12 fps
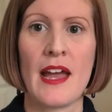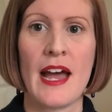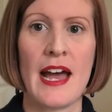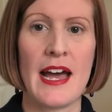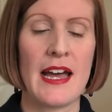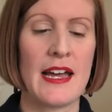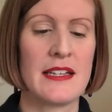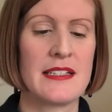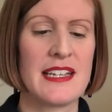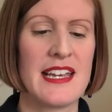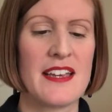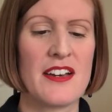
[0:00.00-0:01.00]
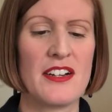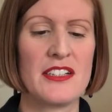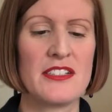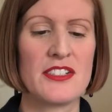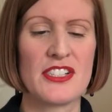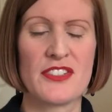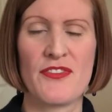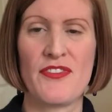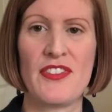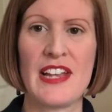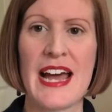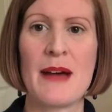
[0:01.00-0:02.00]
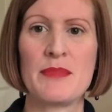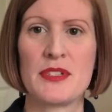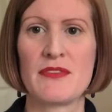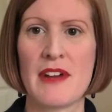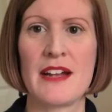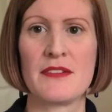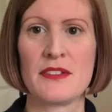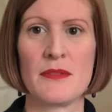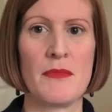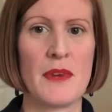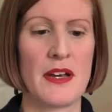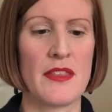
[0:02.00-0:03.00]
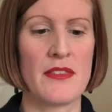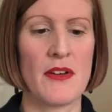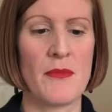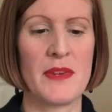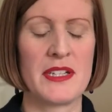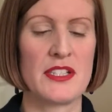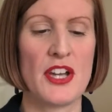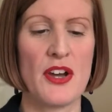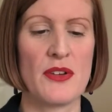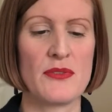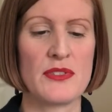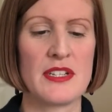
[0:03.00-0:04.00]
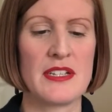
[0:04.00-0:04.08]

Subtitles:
and it kind of just flapped around on my toes,